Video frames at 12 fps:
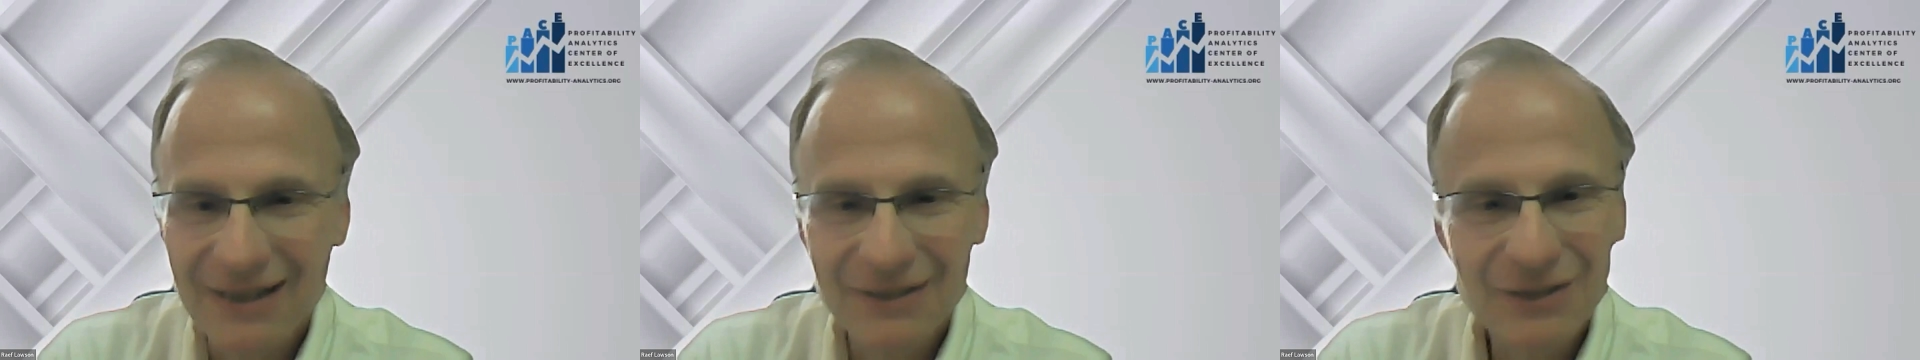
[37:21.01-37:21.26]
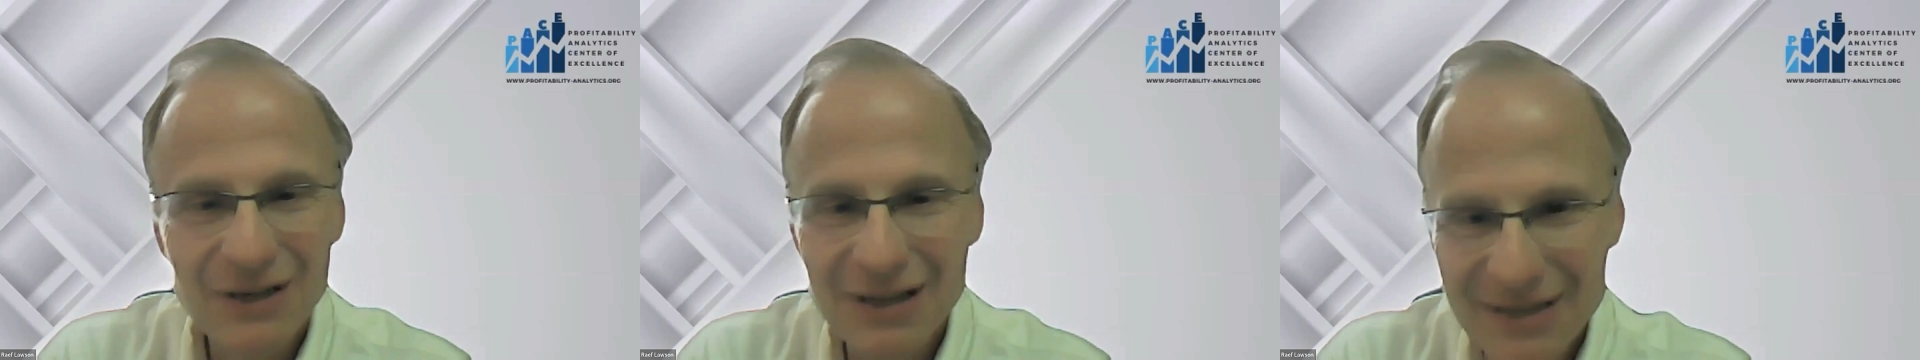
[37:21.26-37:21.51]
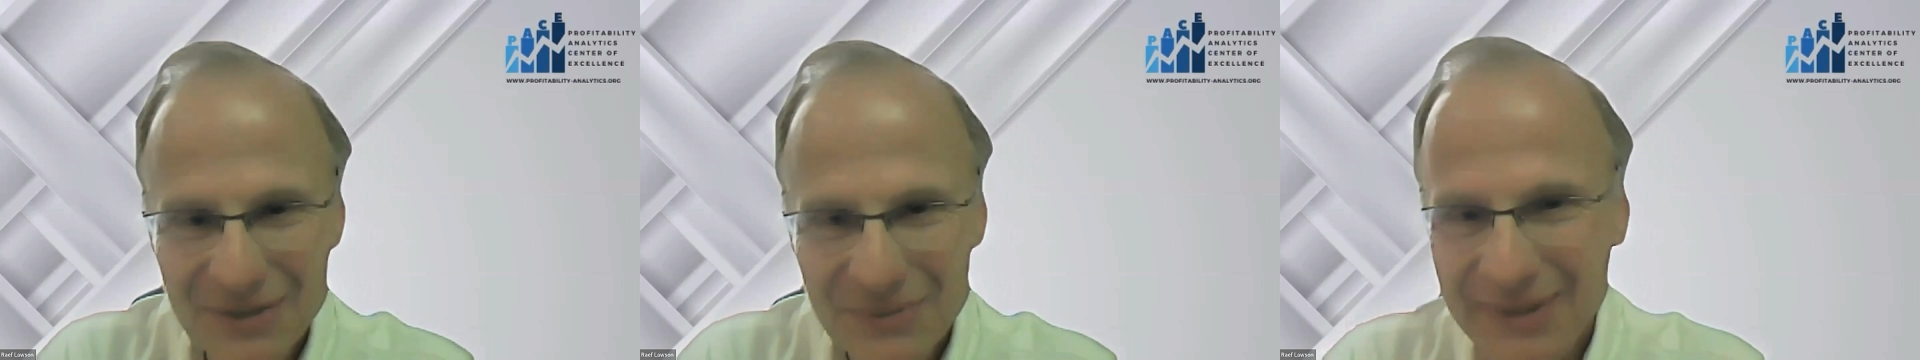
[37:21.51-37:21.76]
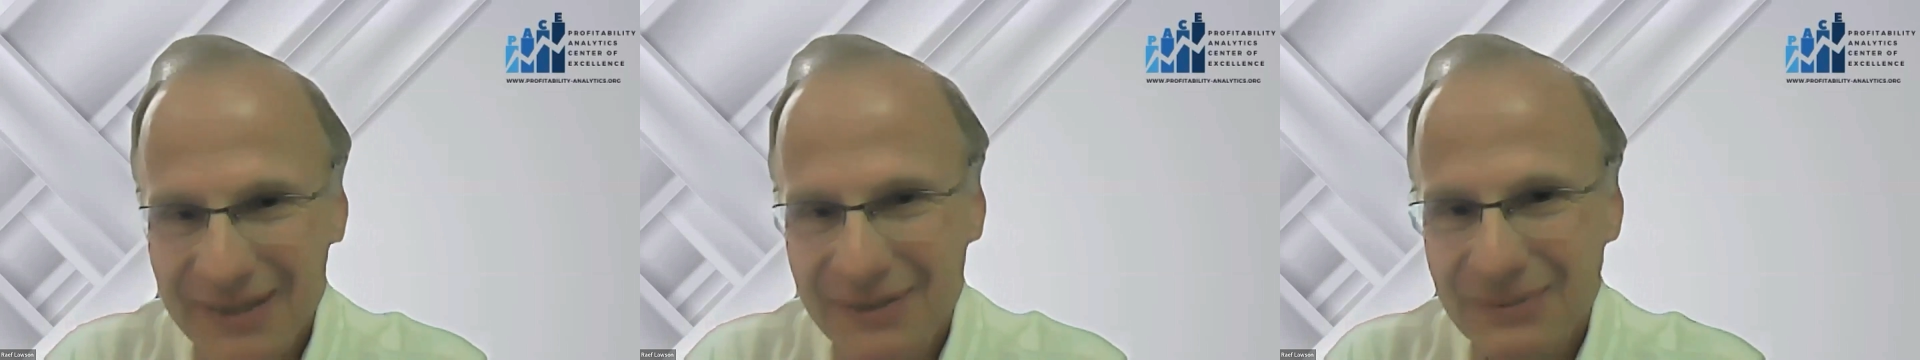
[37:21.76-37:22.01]

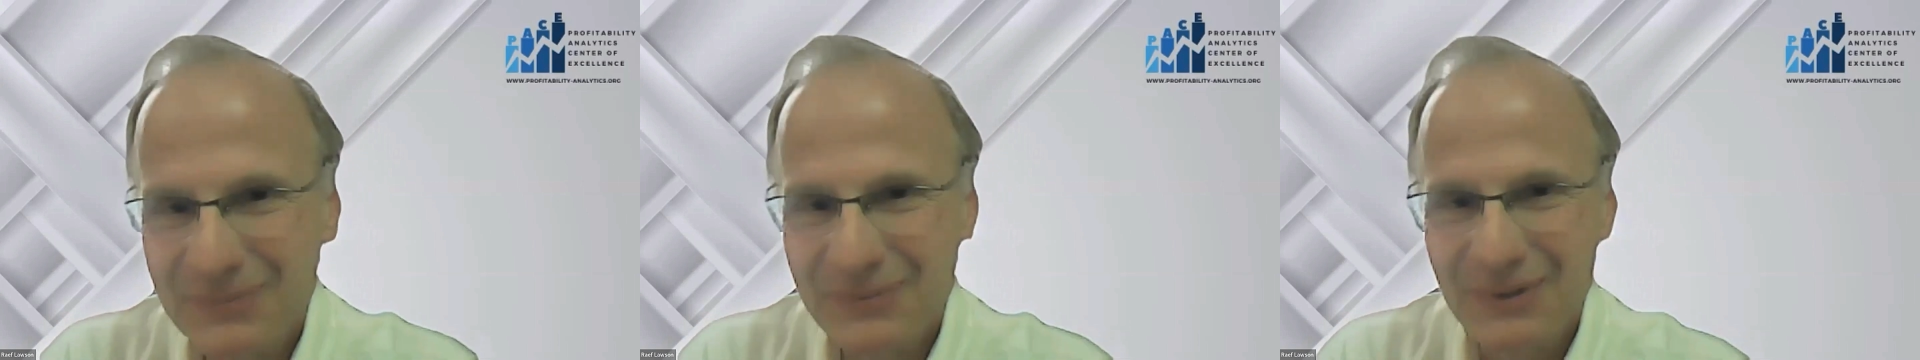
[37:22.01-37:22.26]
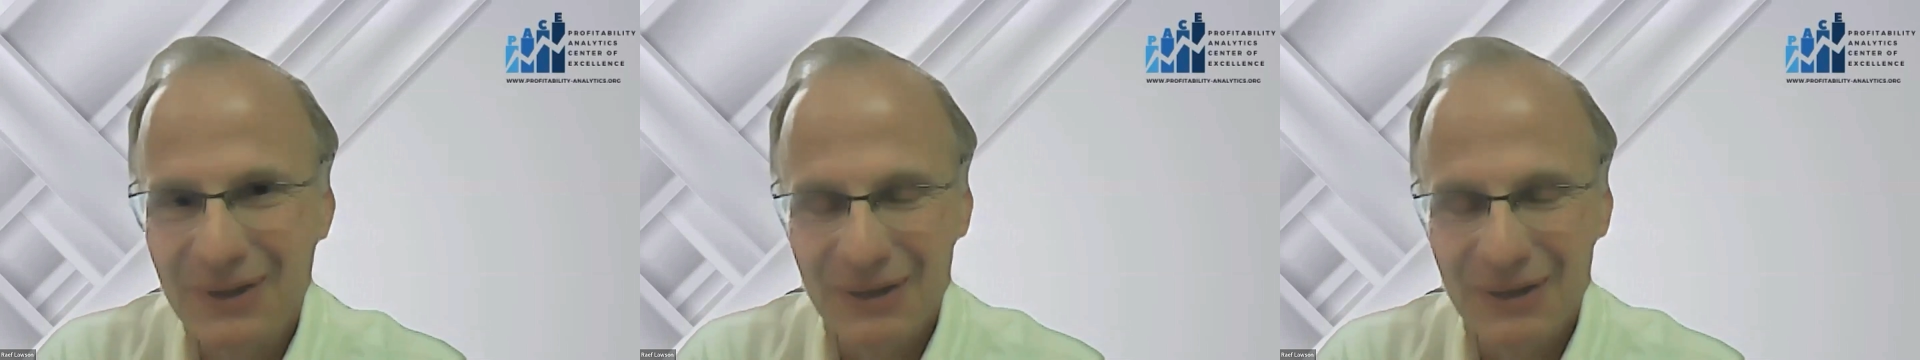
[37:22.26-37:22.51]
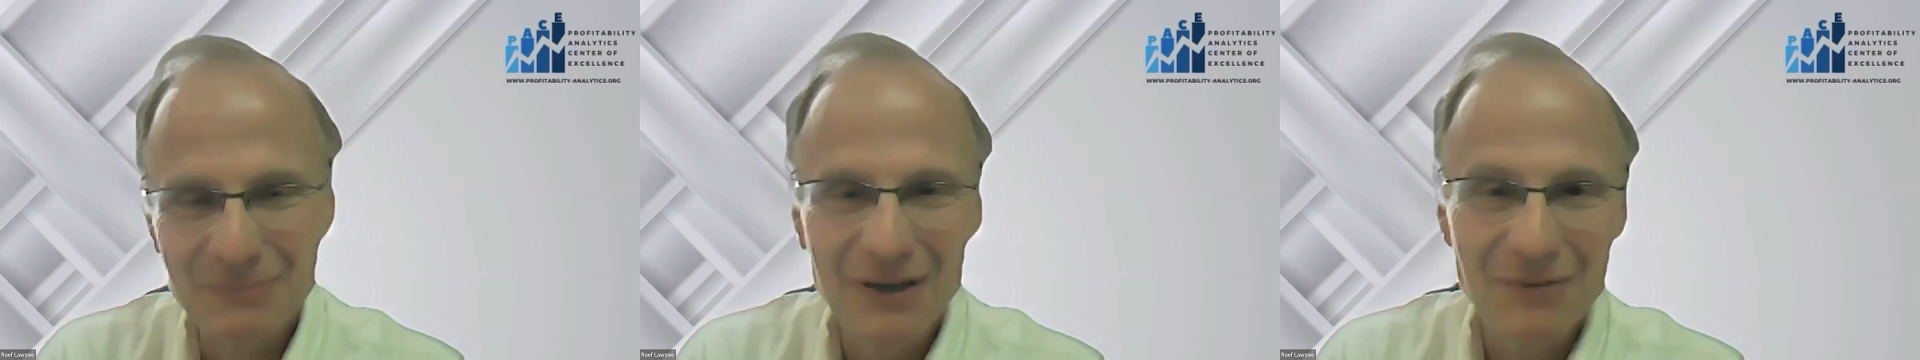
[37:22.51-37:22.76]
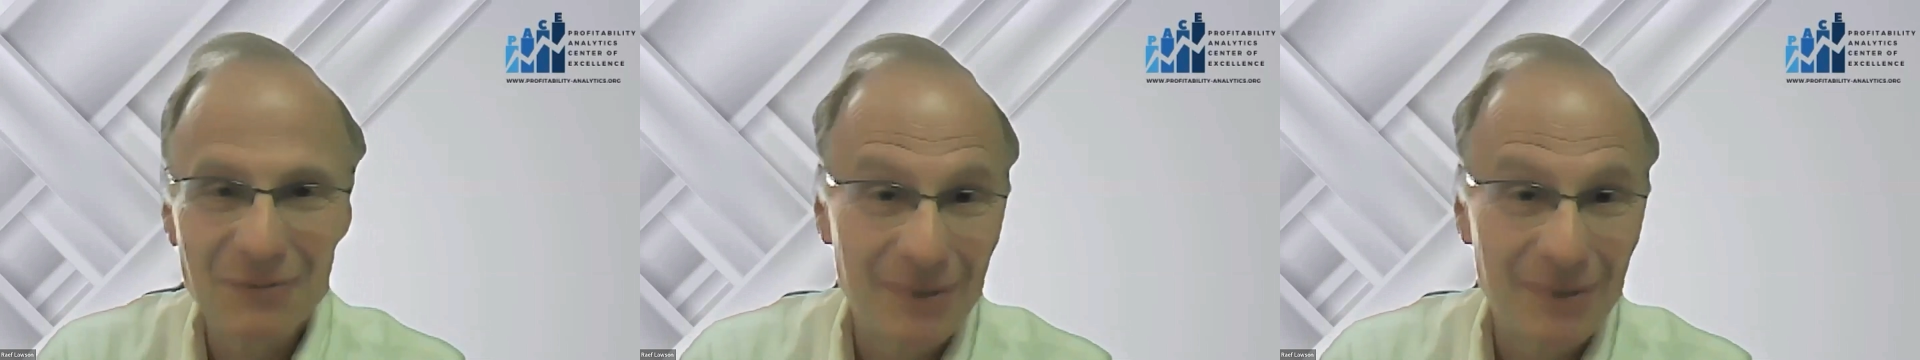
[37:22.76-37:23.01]
aligns with our
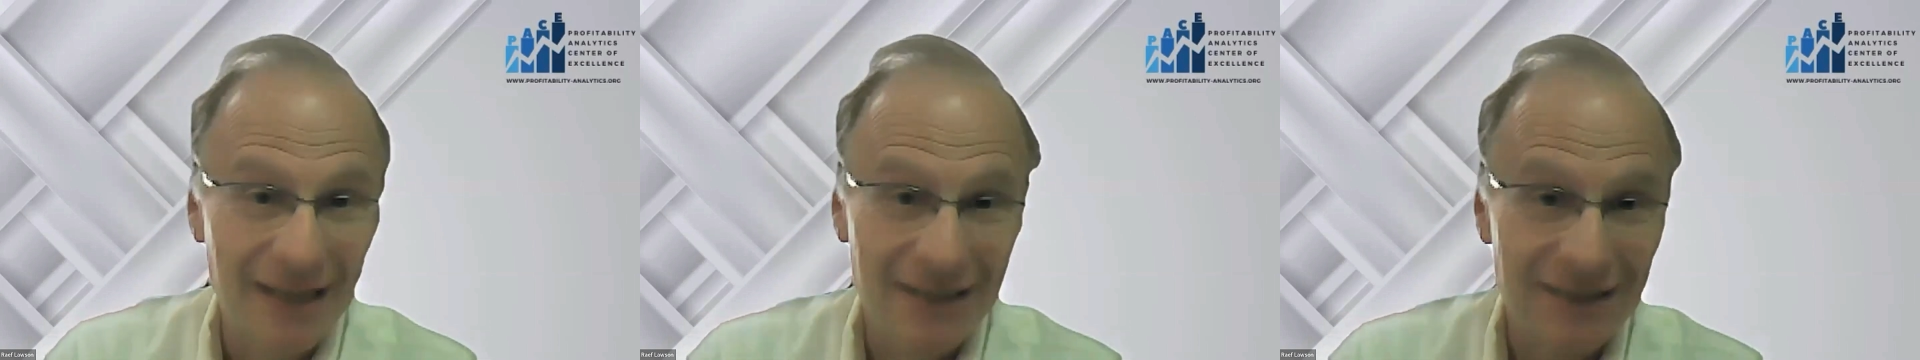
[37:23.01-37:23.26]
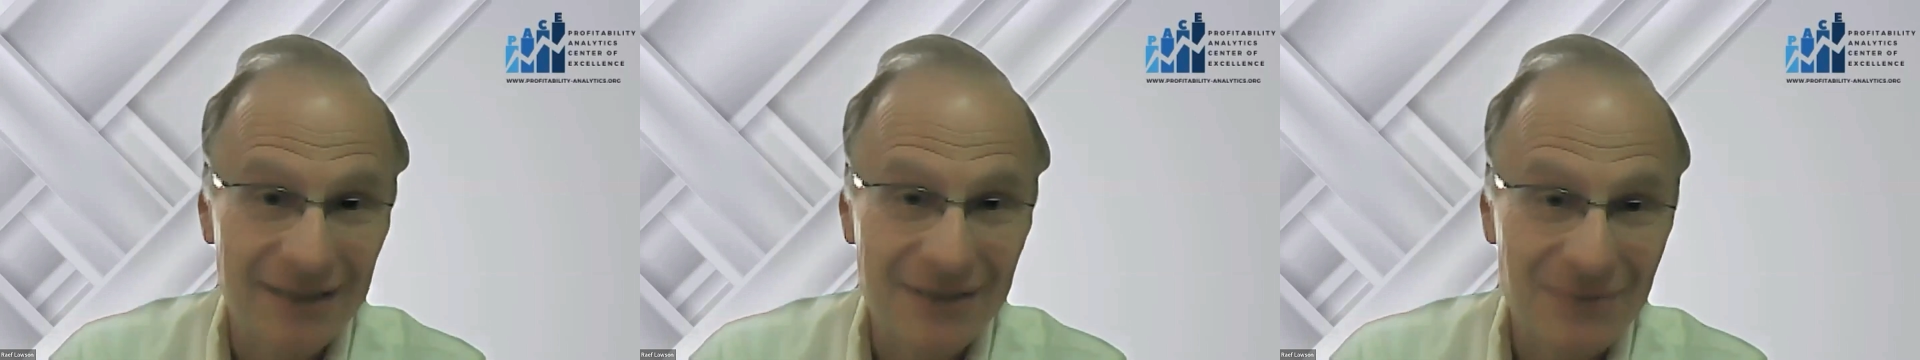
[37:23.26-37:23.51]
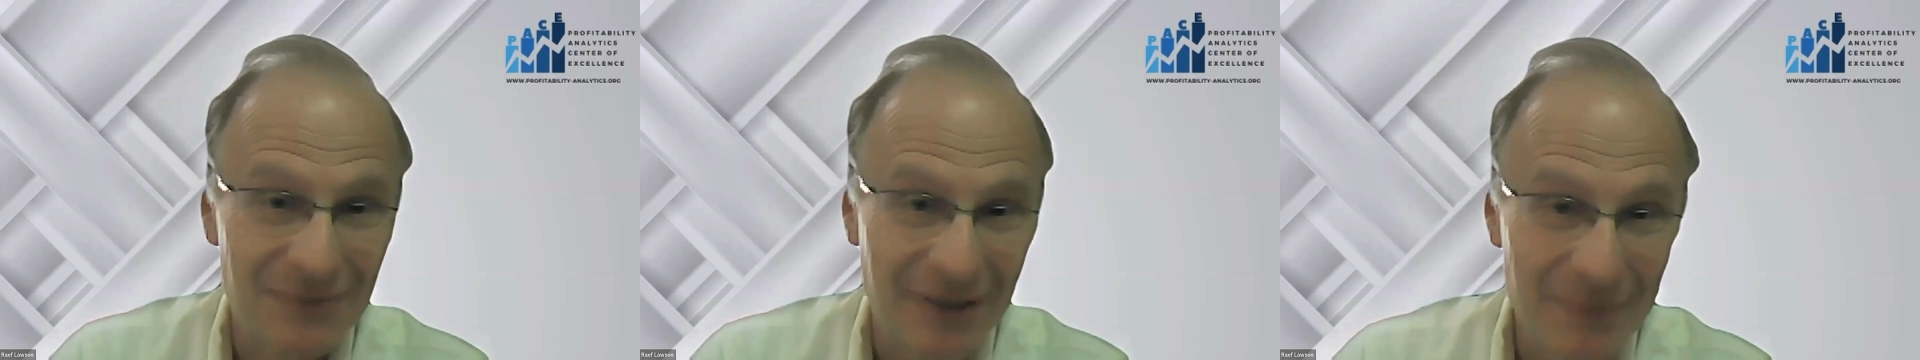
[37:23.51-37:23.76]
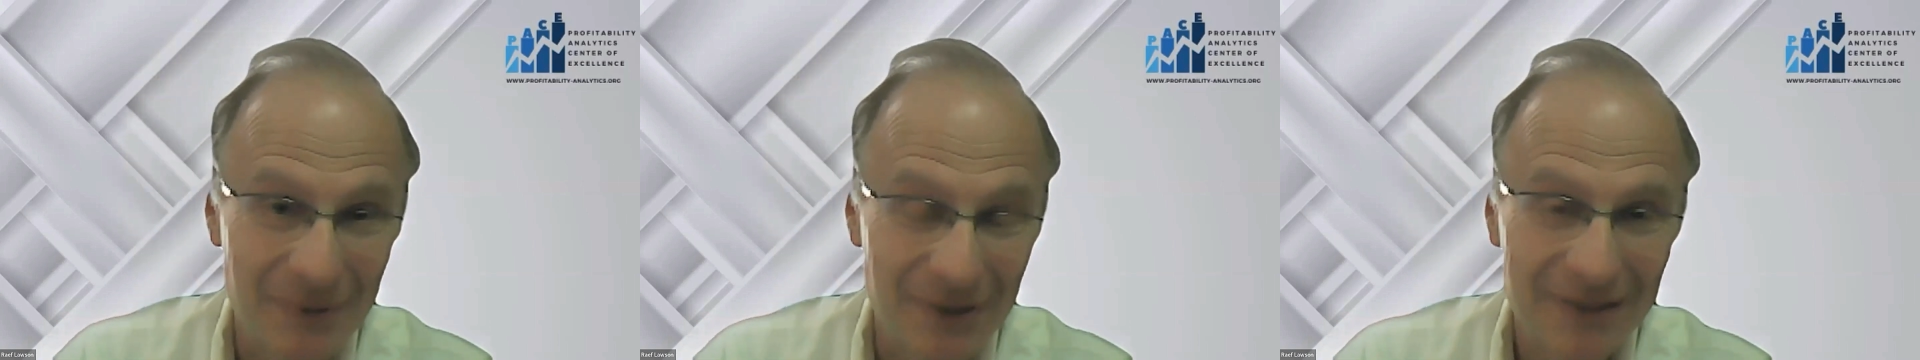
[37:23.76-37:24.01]
profitability analytics
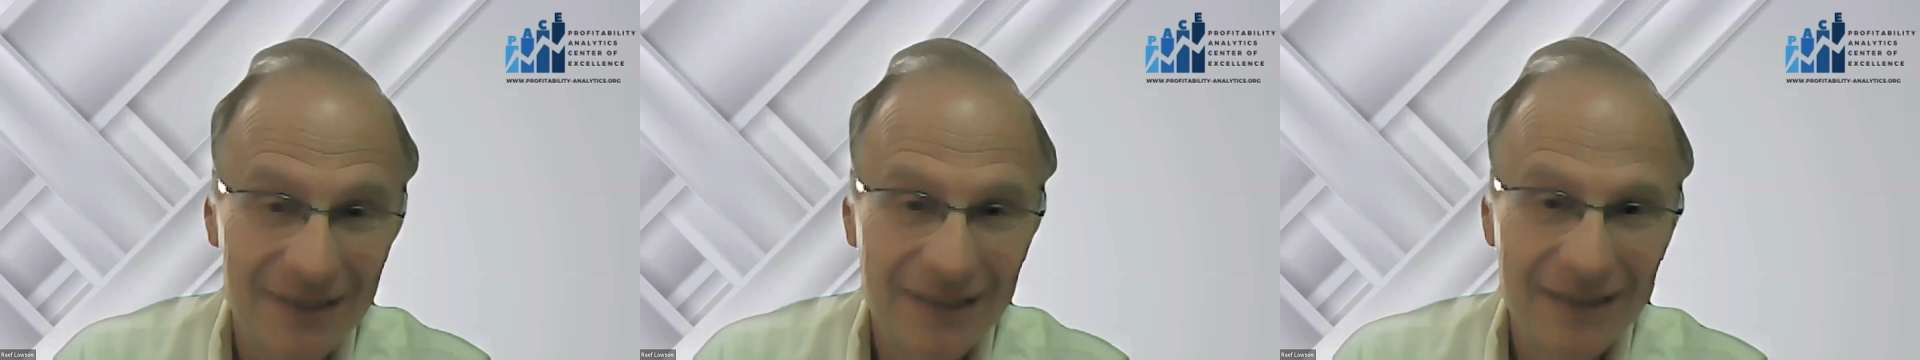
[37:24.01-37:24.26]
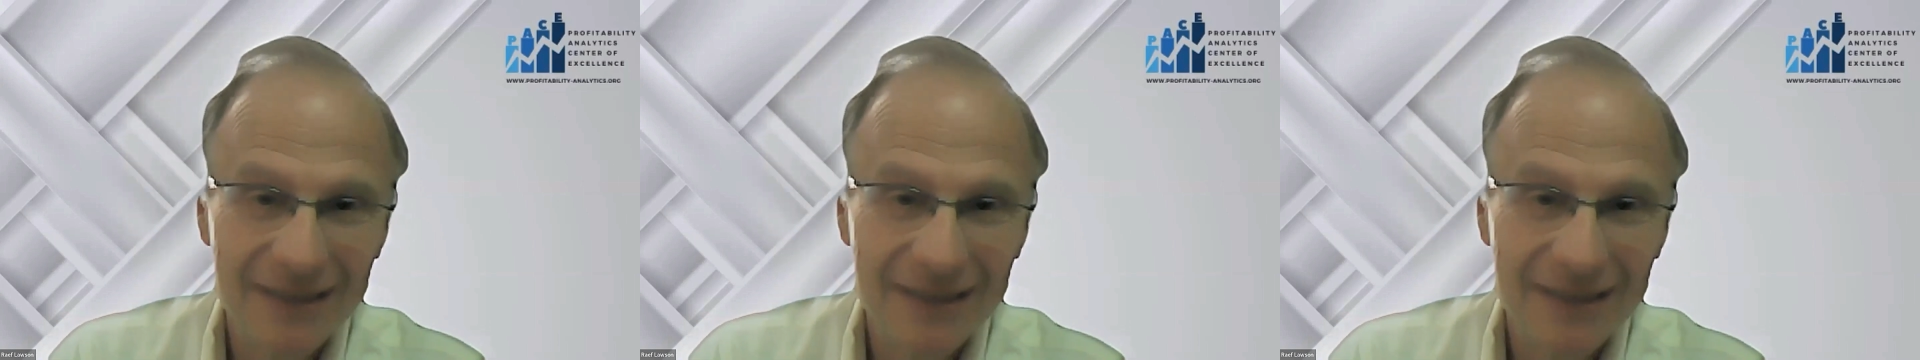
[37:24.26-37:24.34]
framework,